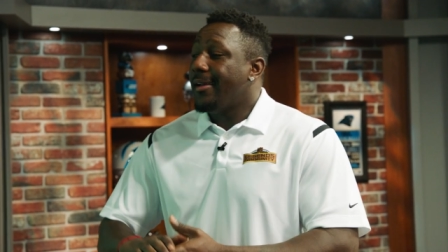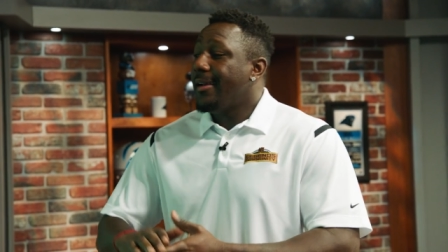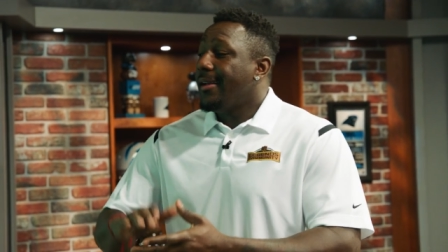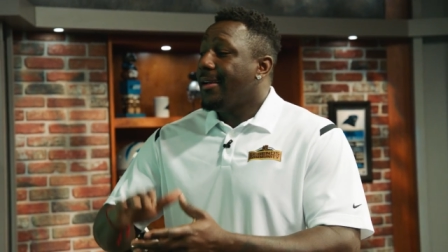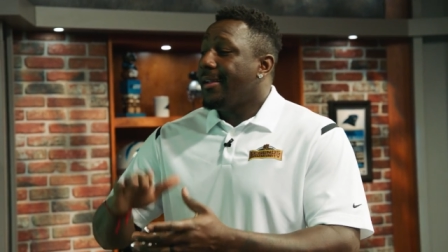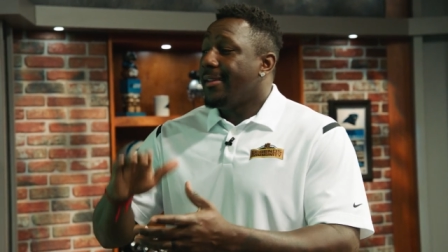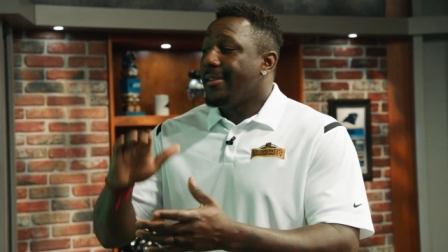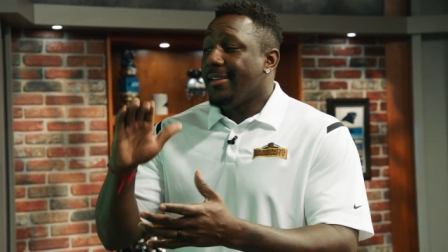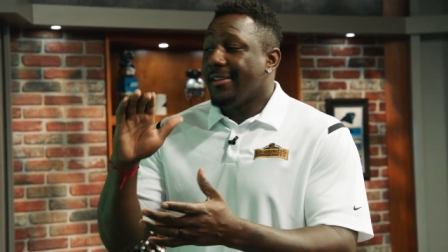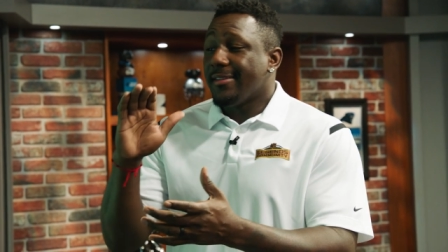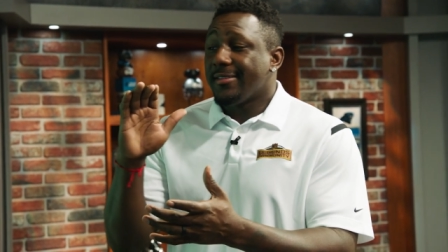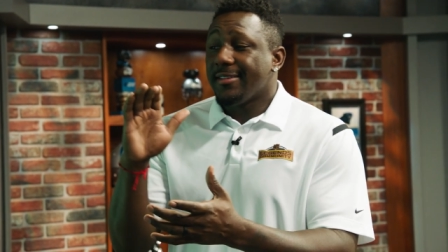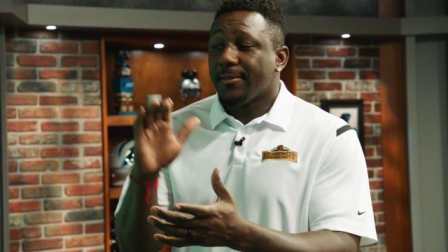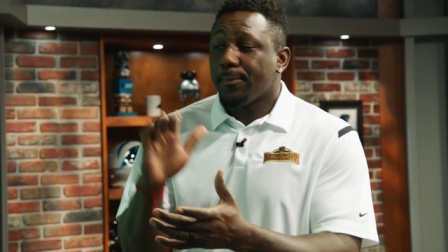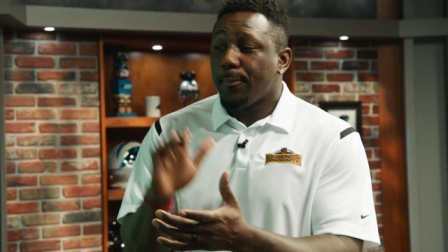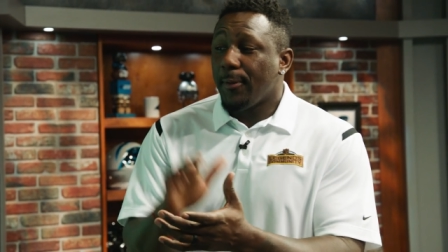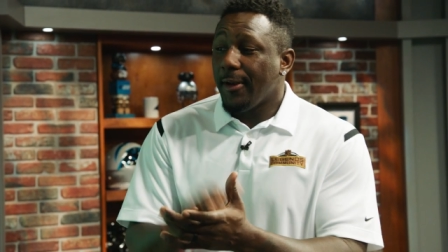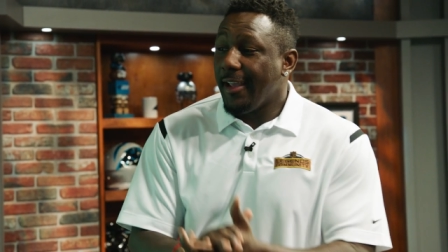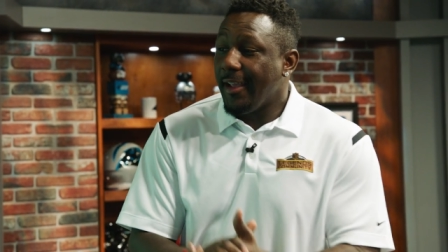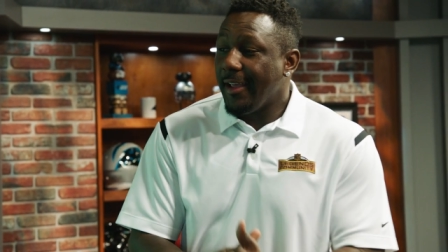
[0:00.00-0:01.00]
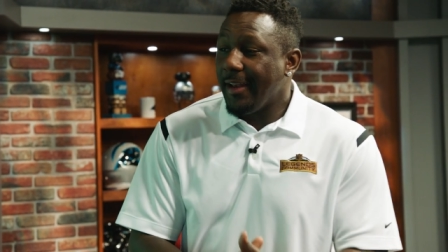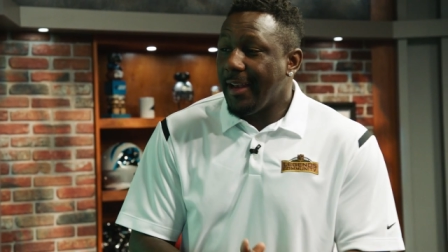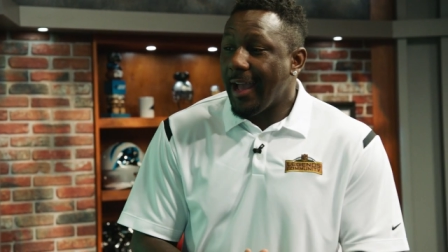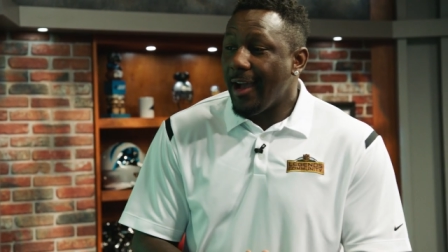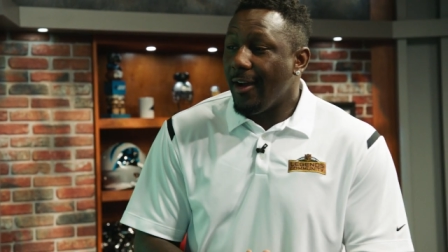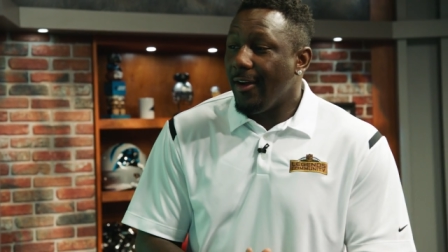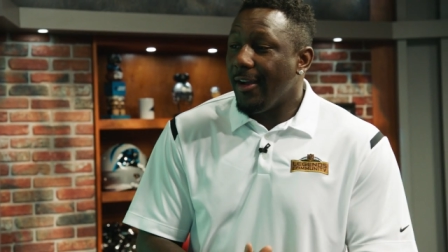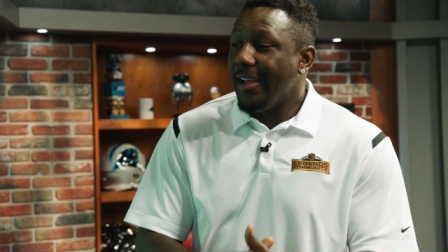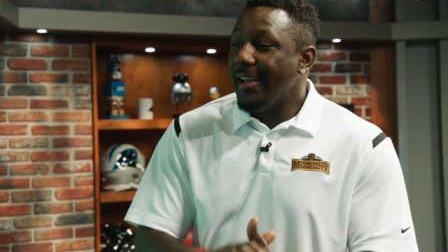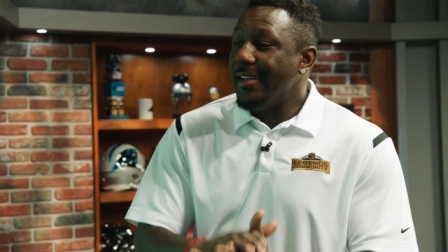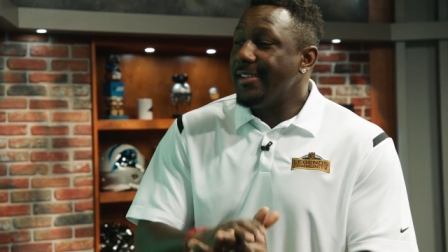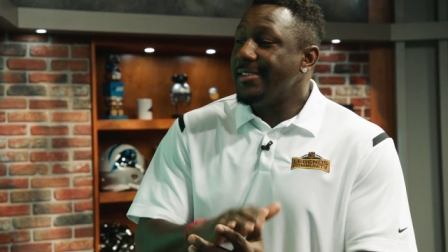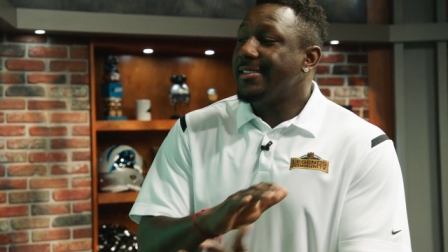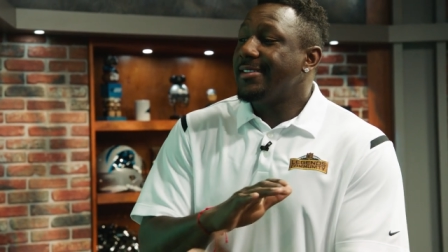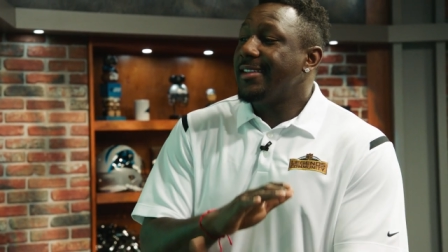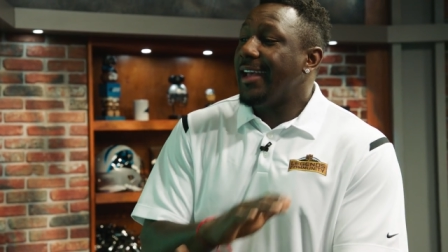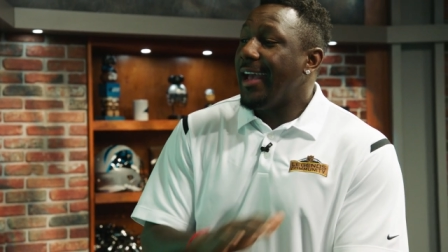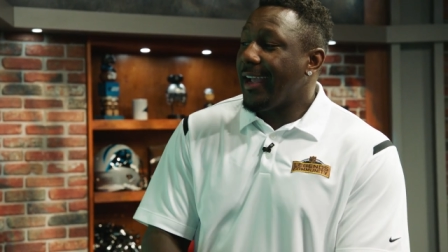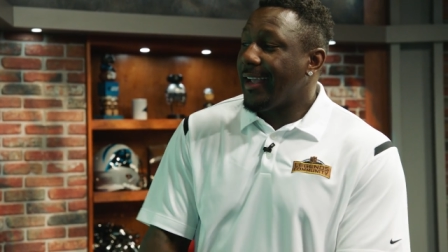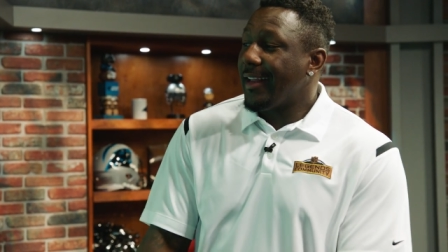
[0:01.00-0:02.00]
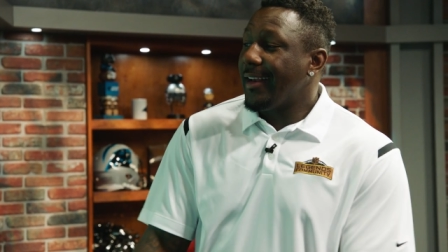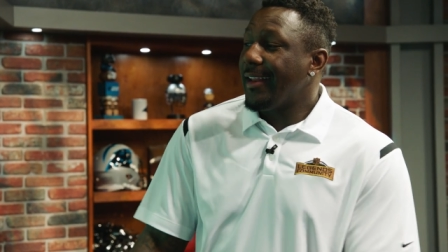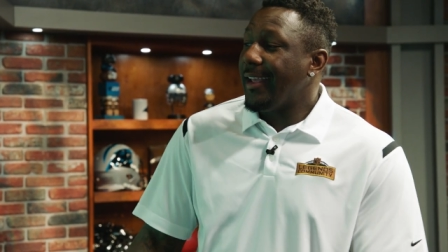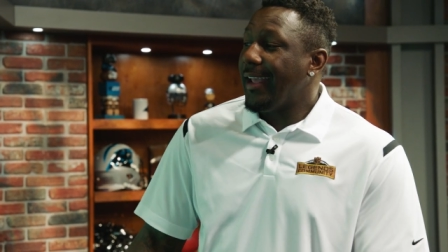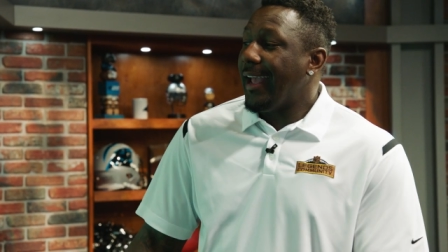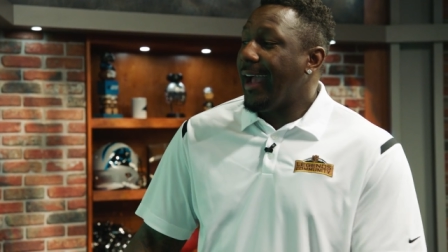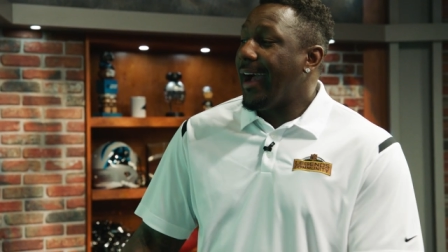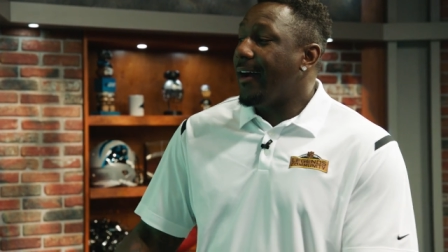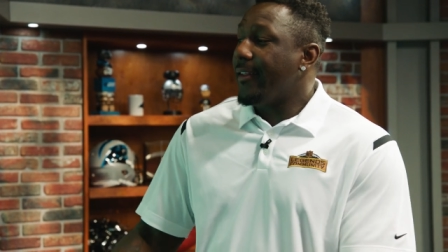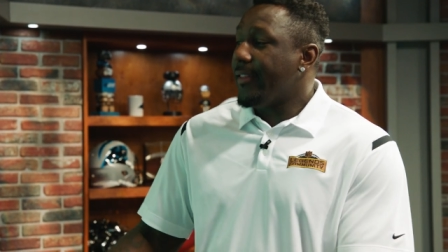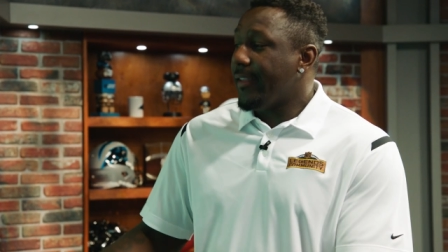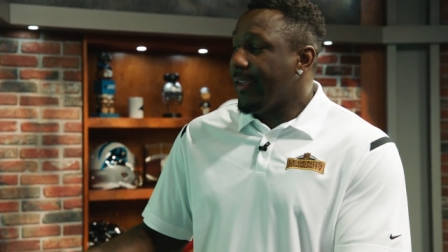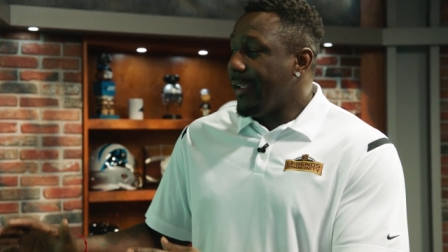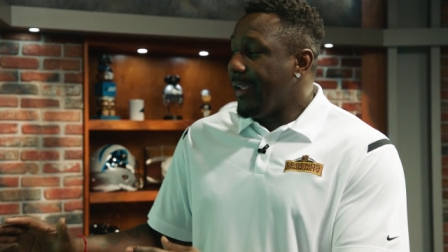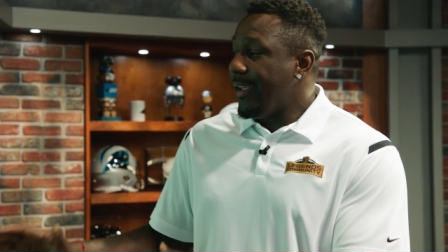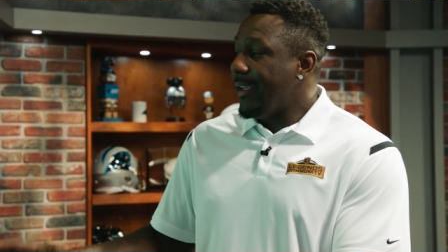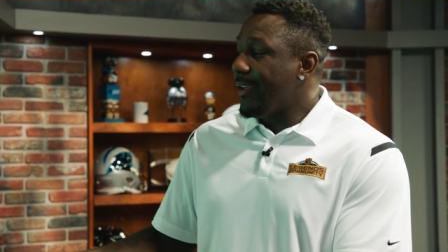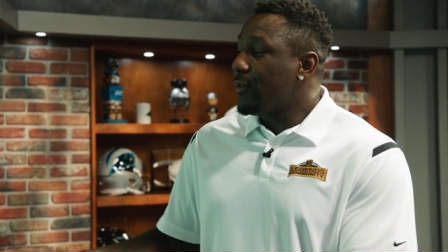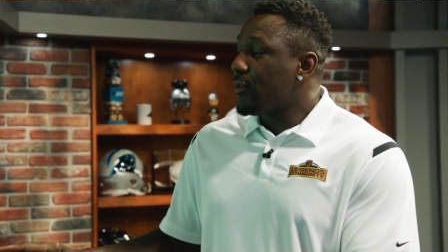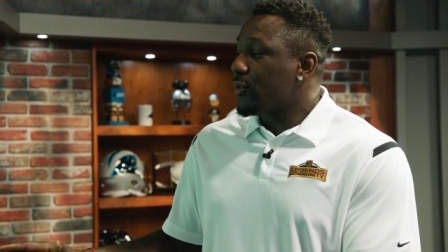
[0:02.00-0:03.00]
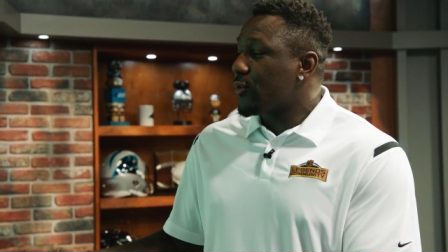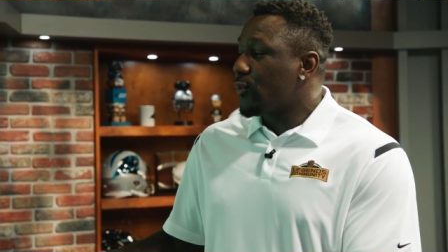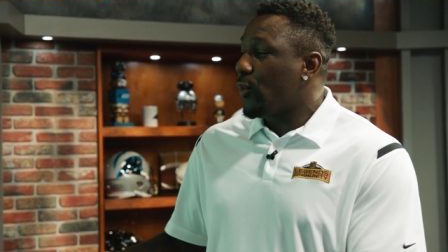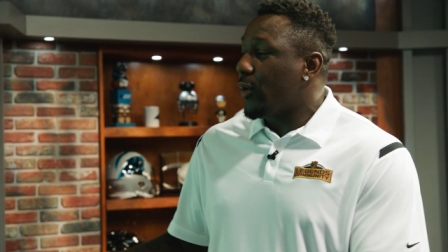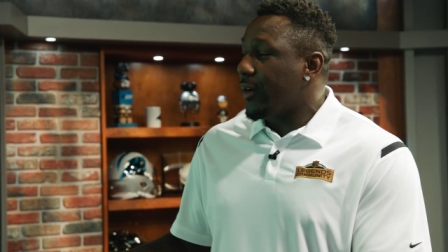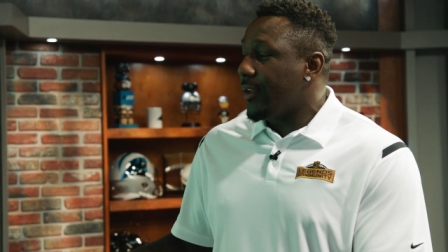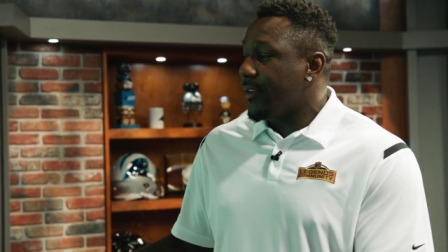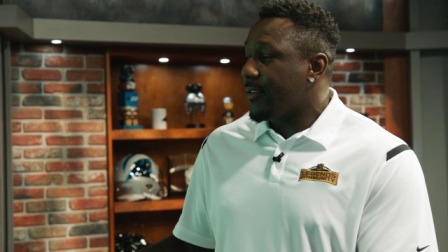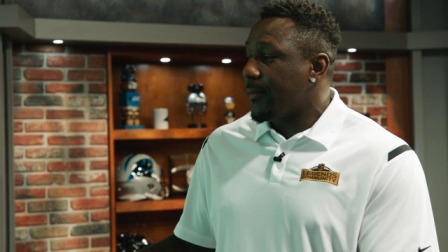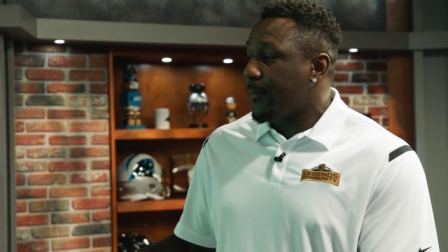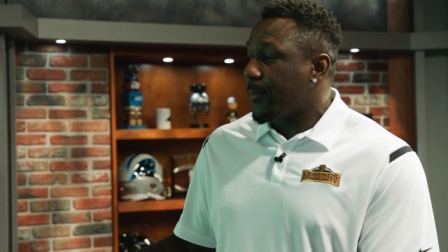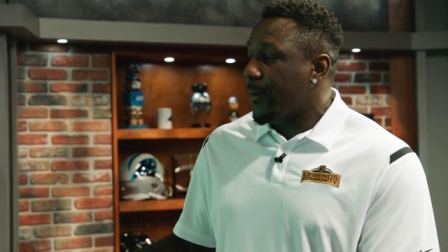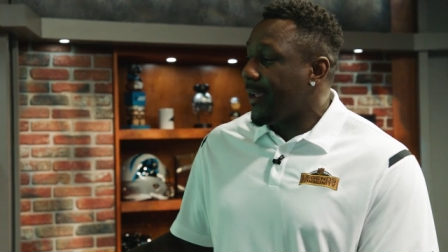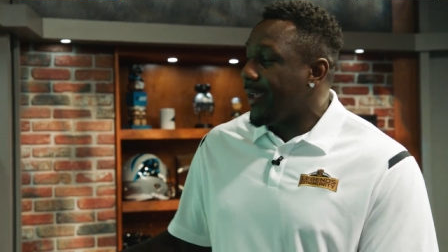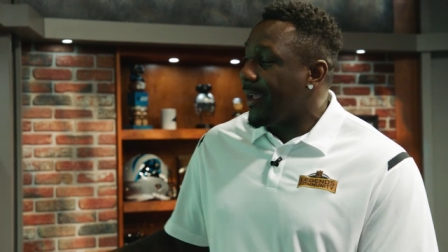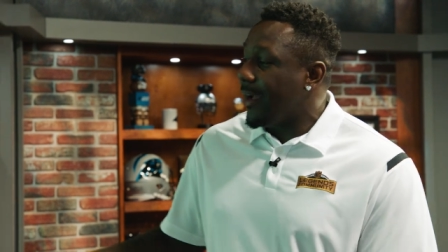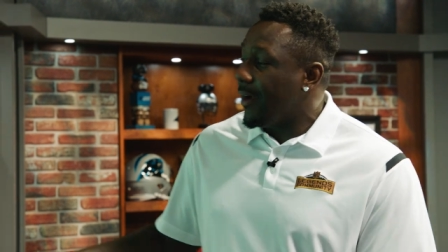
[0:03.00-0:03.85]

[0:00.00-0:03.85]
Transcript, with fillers: Okay. This is playing out exactly how the Eagles wanted to play